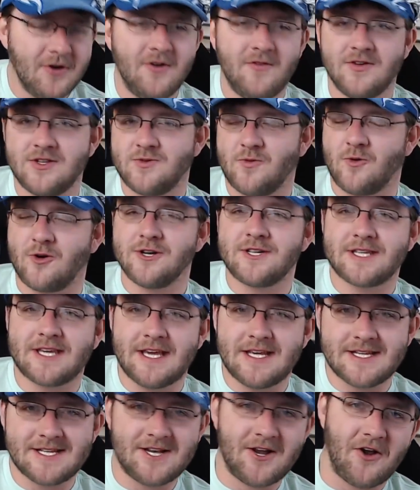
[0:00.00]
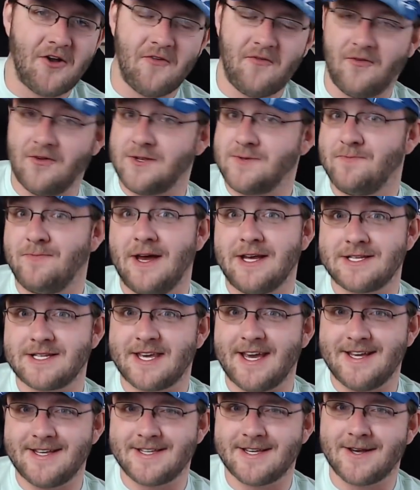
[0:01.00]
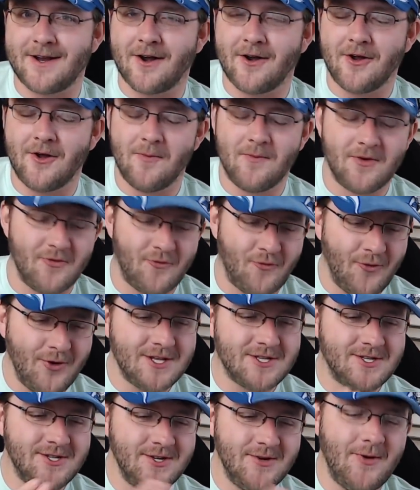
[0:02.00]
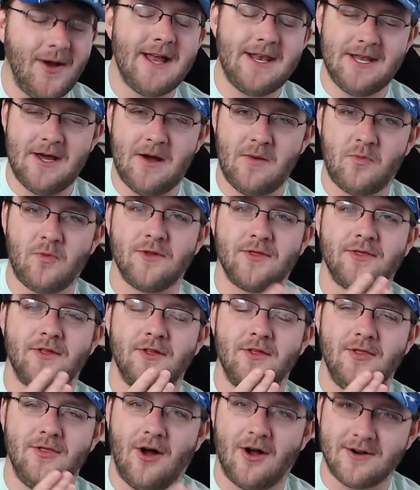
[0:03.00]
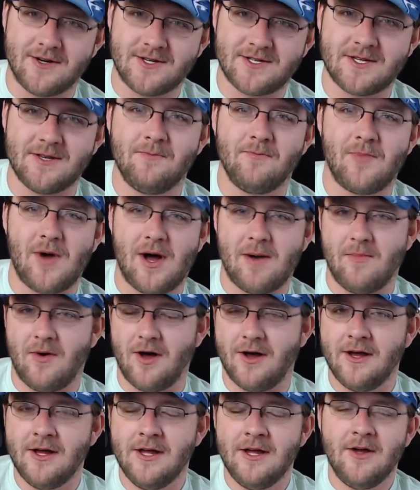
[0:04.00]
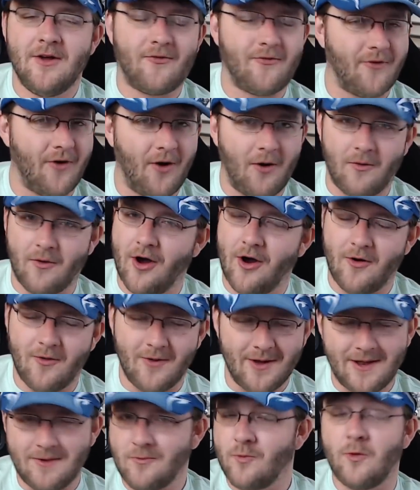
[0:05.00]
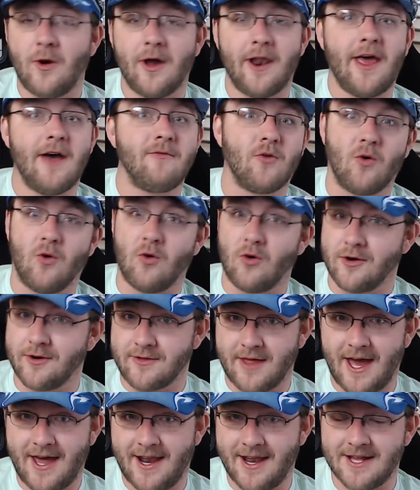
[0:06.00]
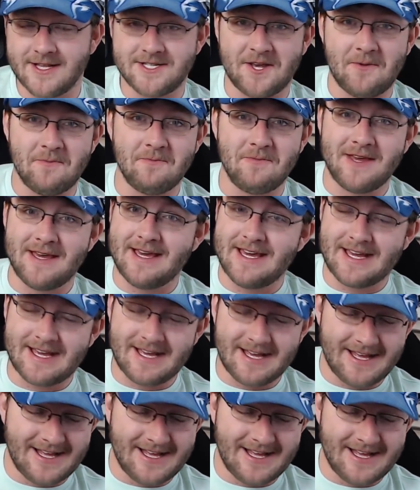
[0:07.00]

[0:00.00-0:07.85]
know if it's worst case scenario for its best case scenario, but if we do end up with the Larson Bubba front row, whatever order that ends up being,